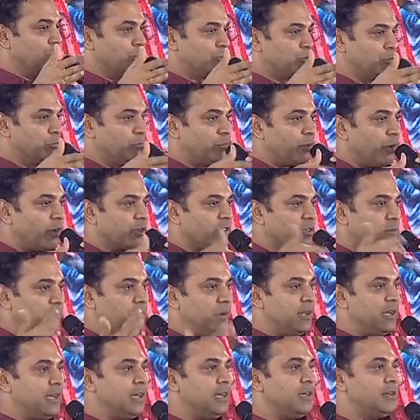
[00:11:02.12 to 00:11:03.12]
to
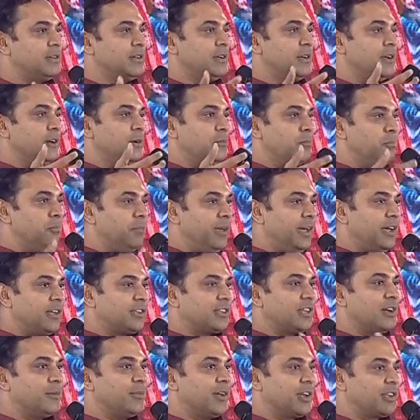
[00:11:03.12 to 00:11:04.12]
possibly make
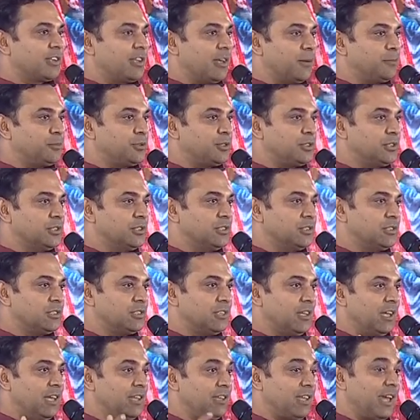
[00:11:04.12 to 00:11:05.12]
some
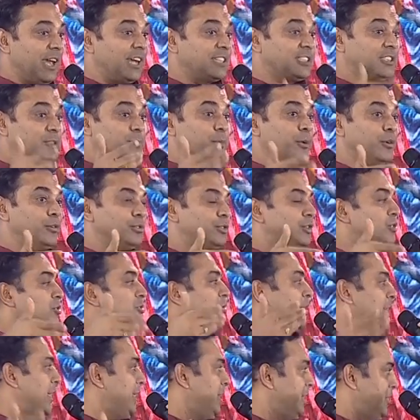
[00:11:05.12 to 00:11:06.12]
exceptions is ex post,
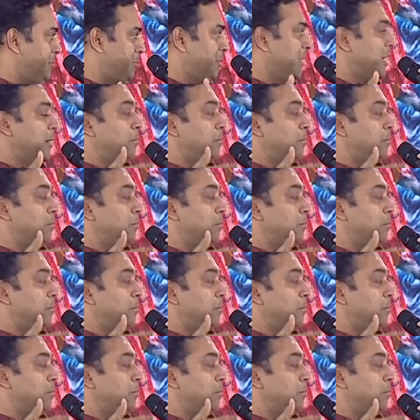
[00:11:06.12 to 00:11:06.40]
right?